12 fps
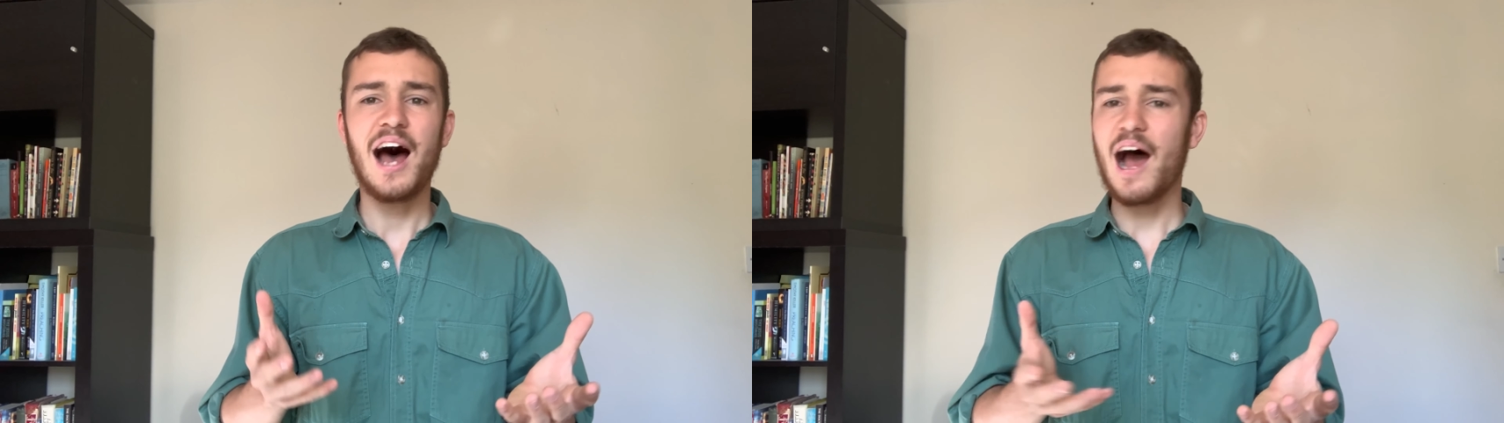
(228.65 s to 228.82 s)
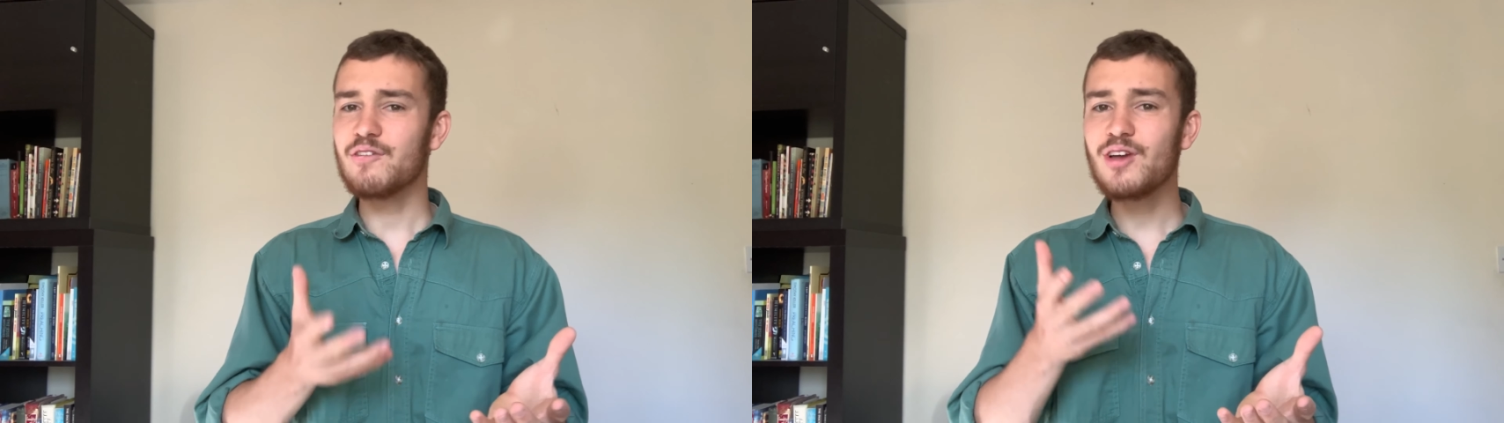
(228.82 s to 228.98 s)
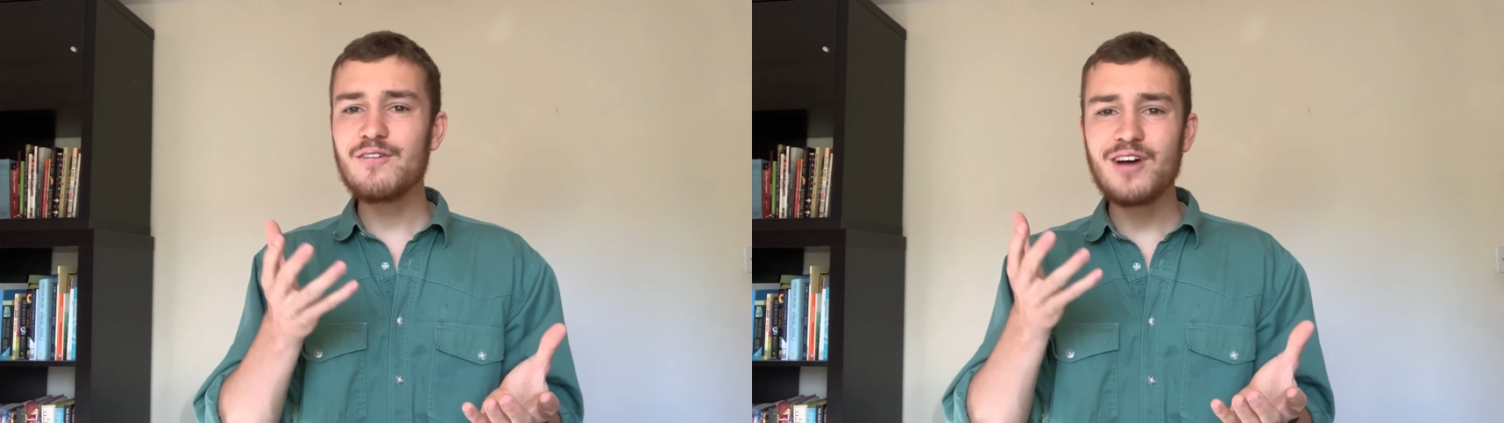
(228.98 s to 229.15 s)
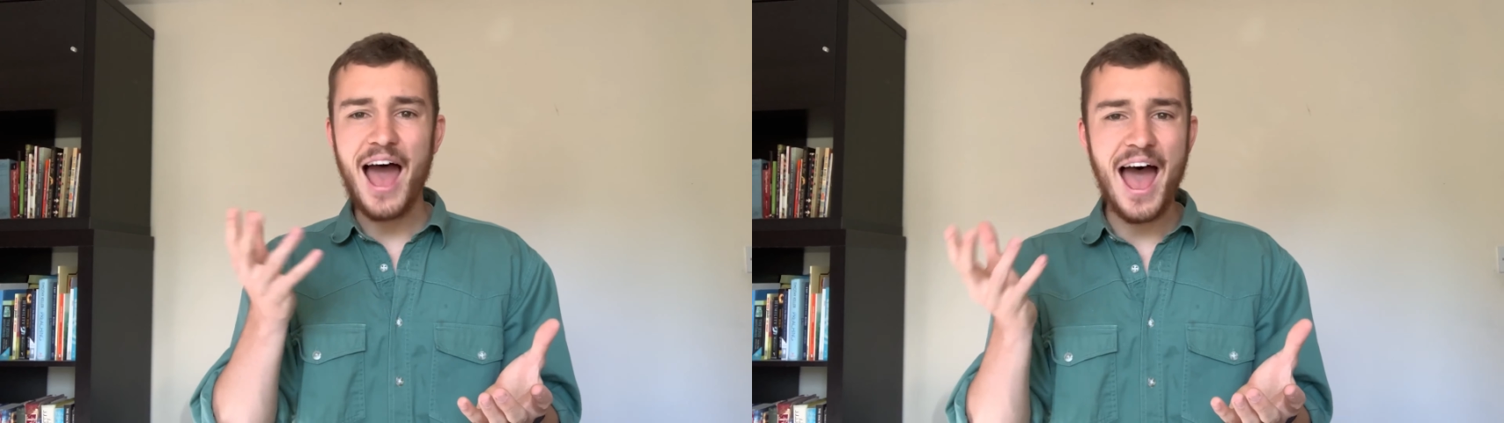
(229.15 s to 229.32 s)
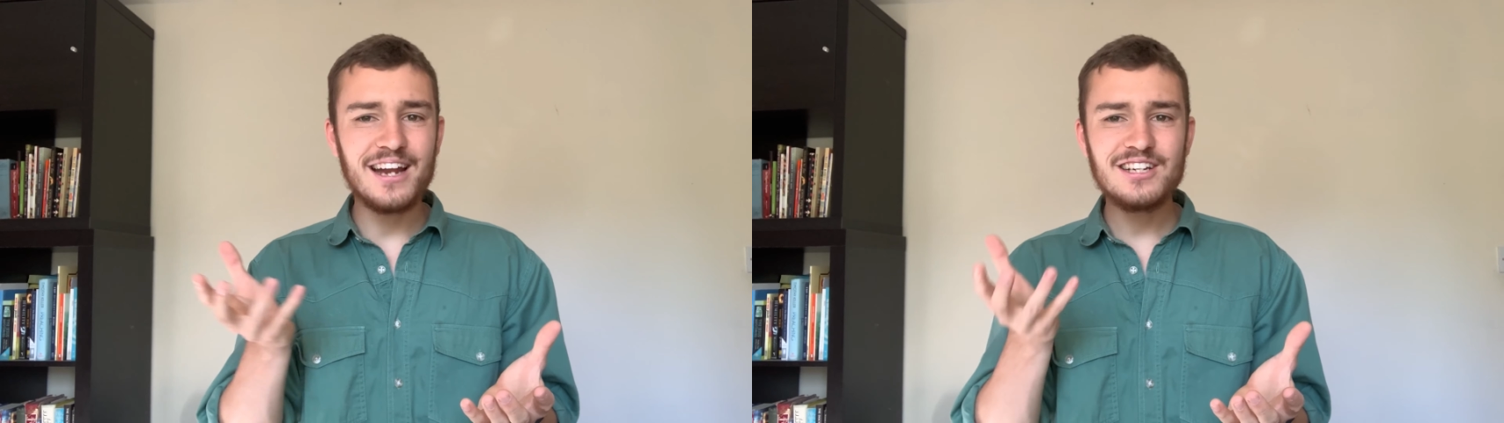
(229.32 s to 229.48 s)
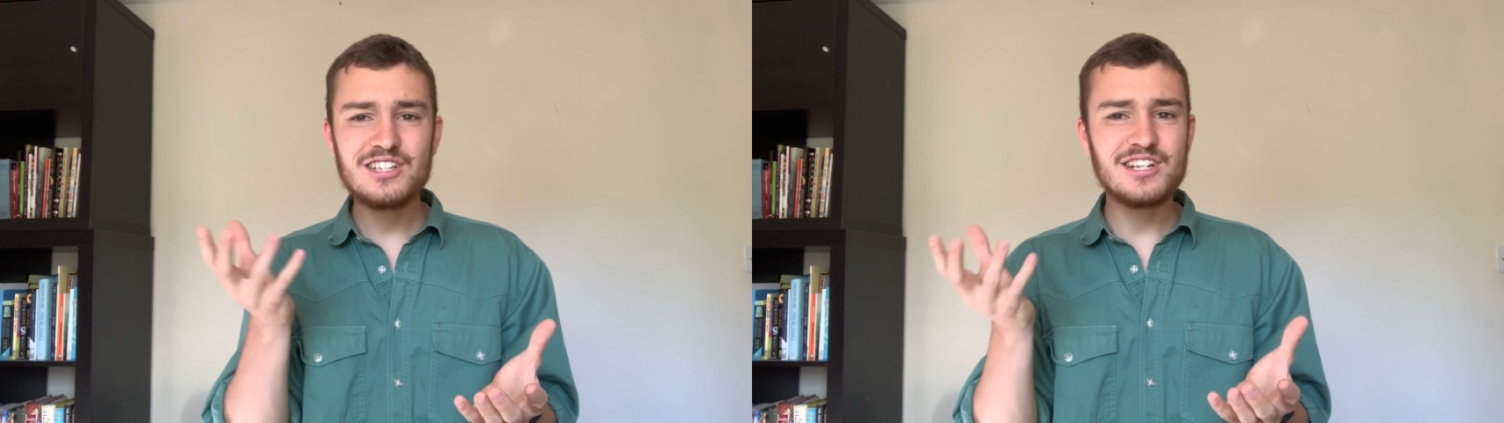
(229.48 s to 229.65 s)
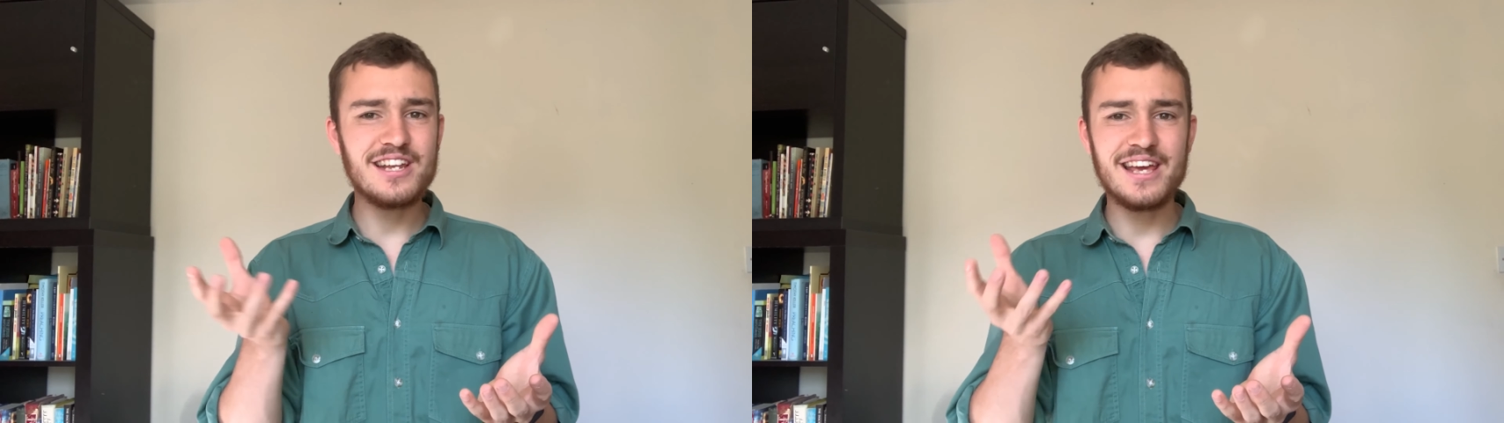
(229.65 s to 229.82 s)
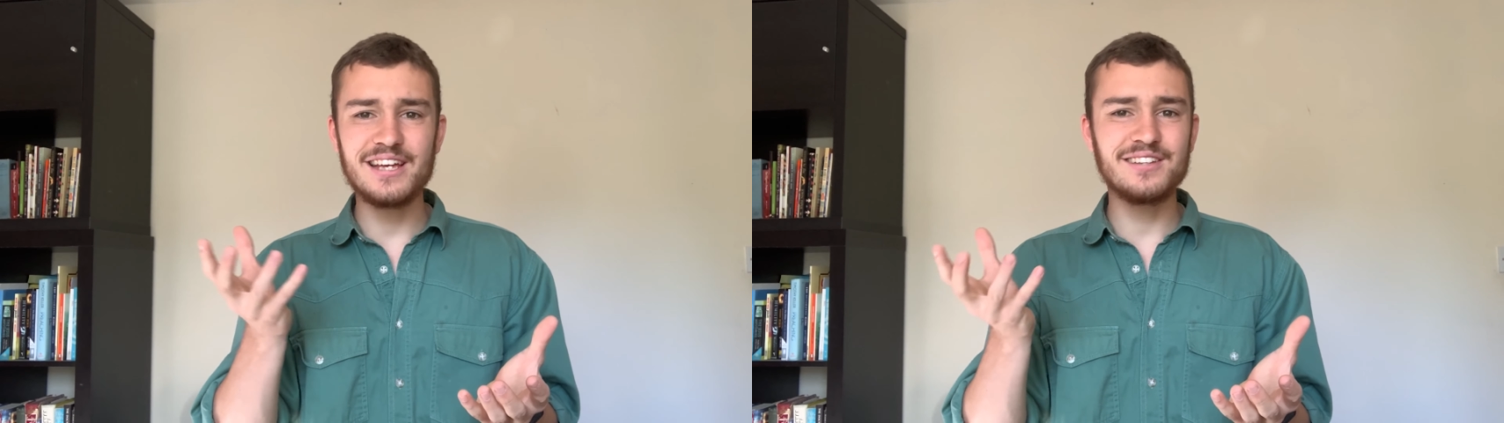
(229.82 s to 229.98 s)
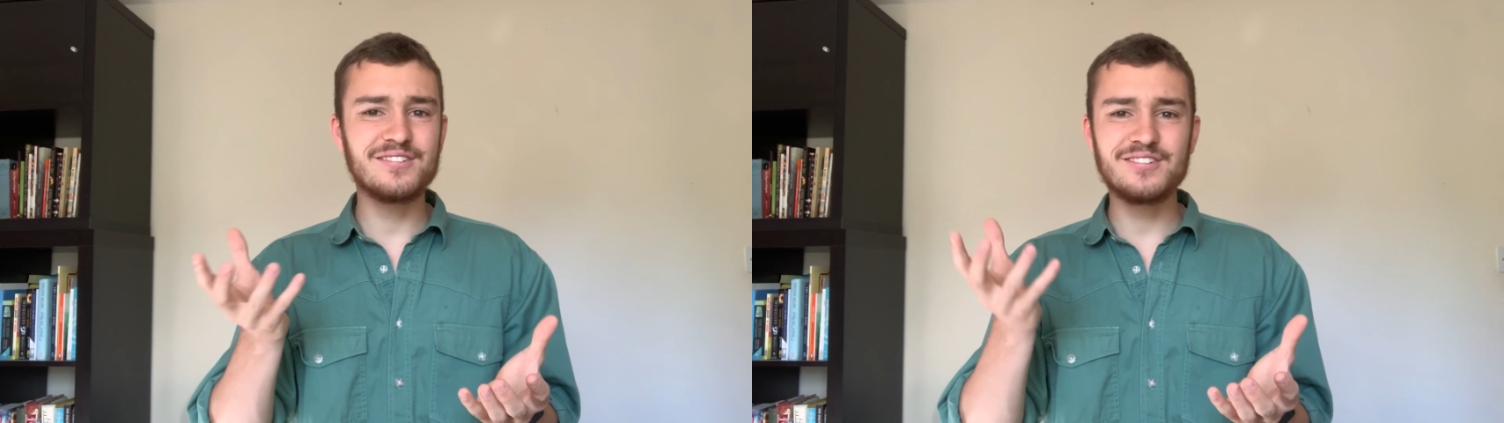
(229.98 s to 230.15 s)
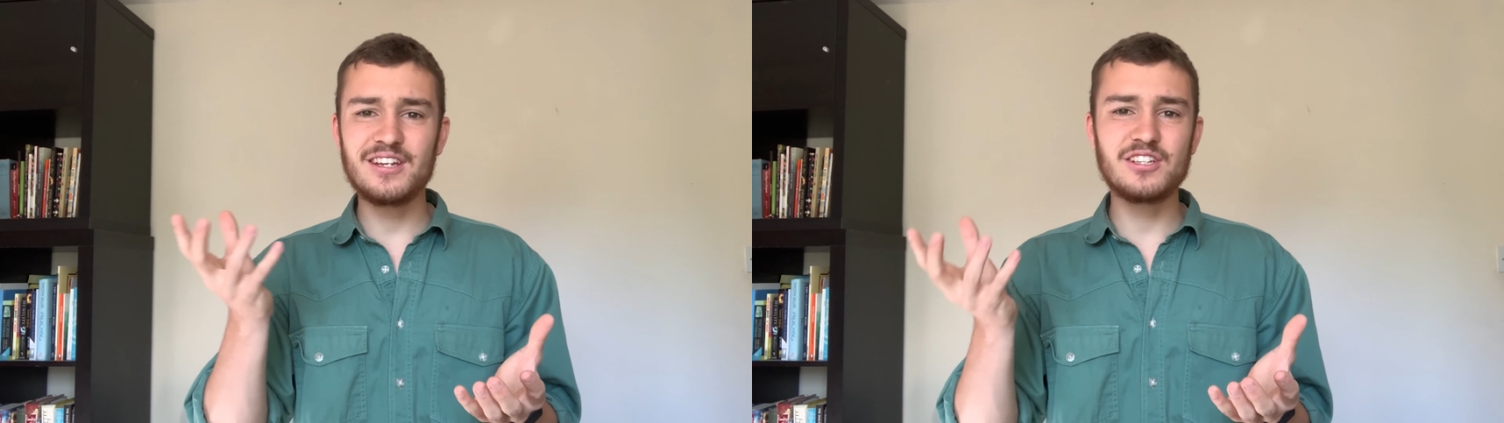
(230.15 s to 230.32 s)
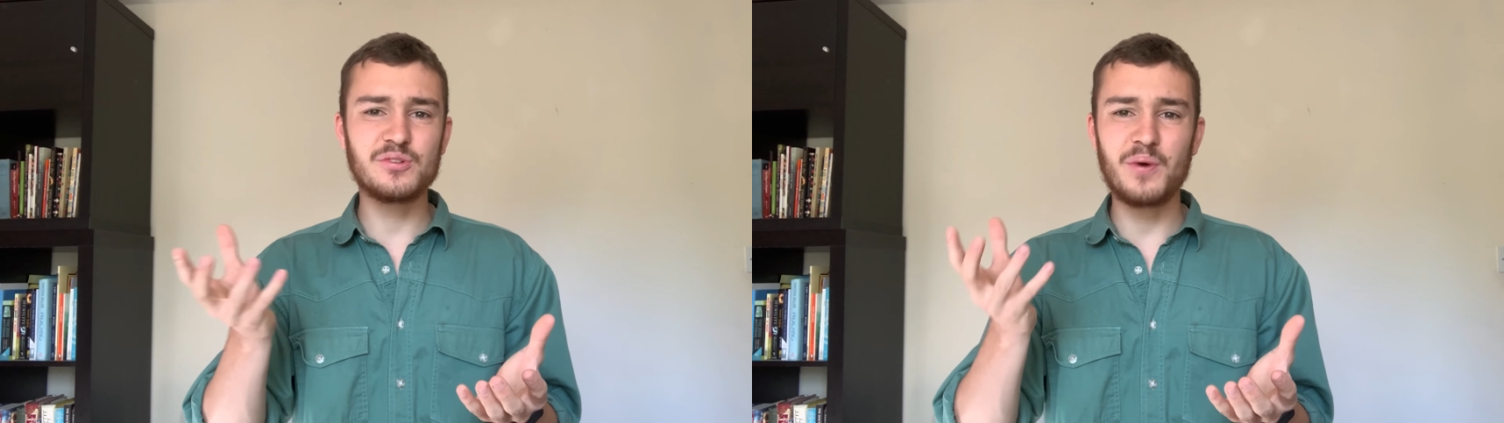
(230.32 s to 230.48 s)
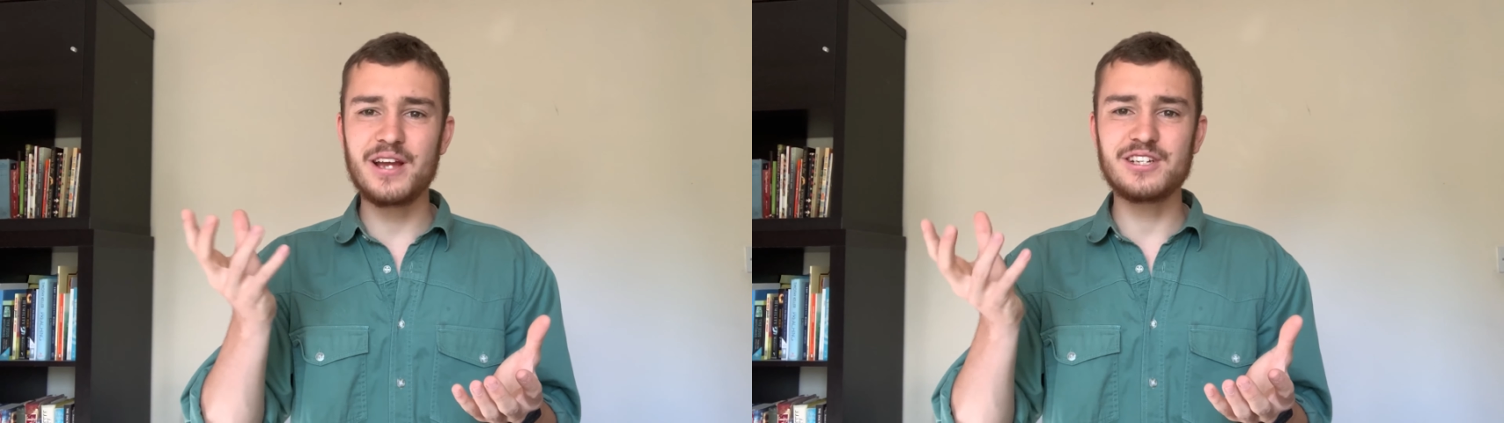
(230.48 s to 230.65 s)
Have you ever engineered
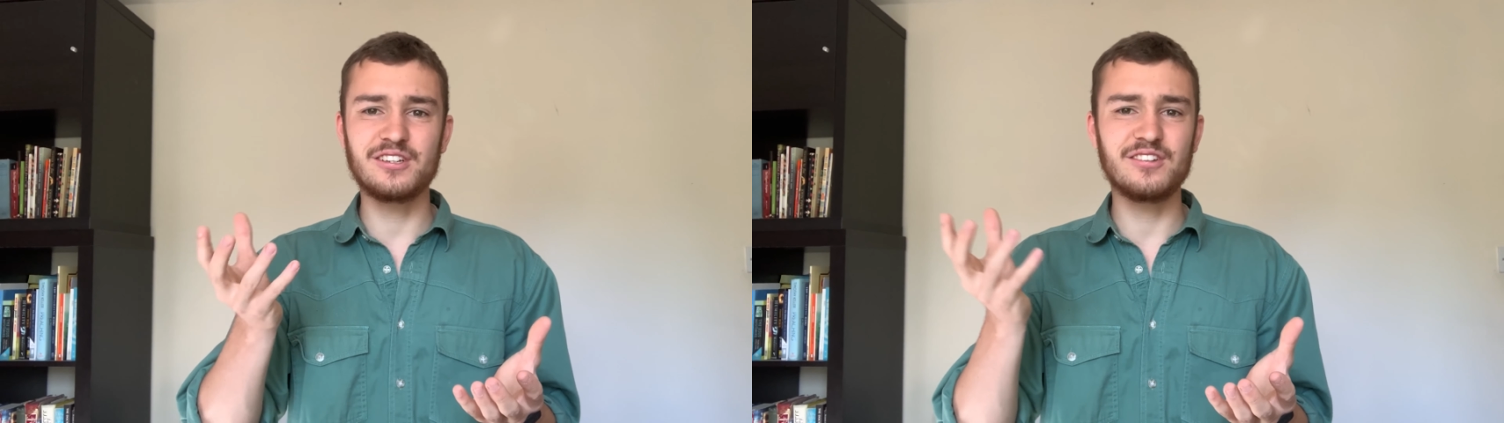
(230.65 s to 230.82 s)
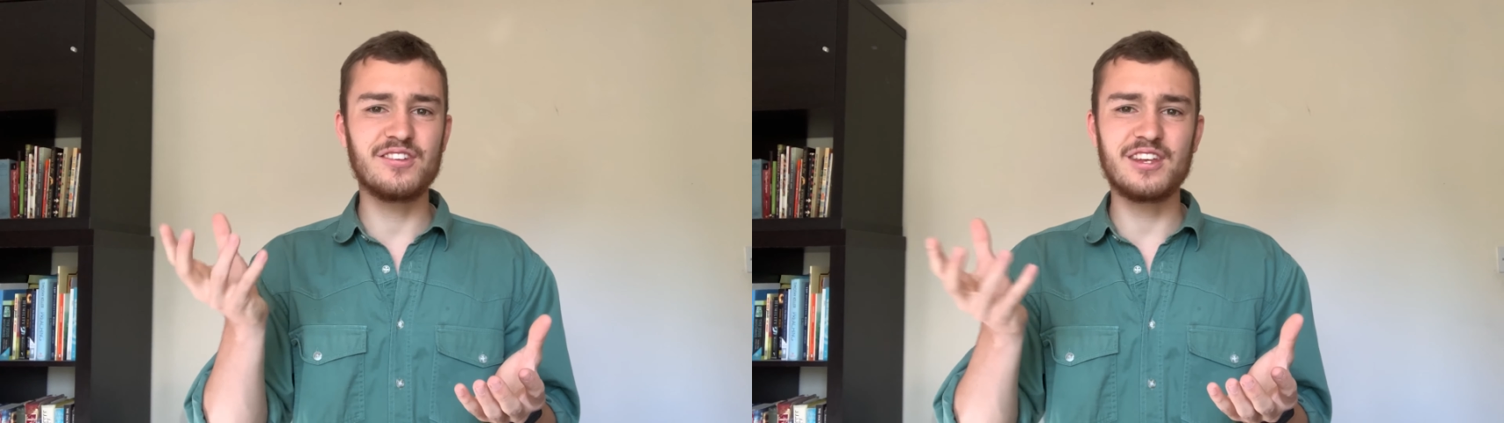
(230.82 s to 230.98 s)
situations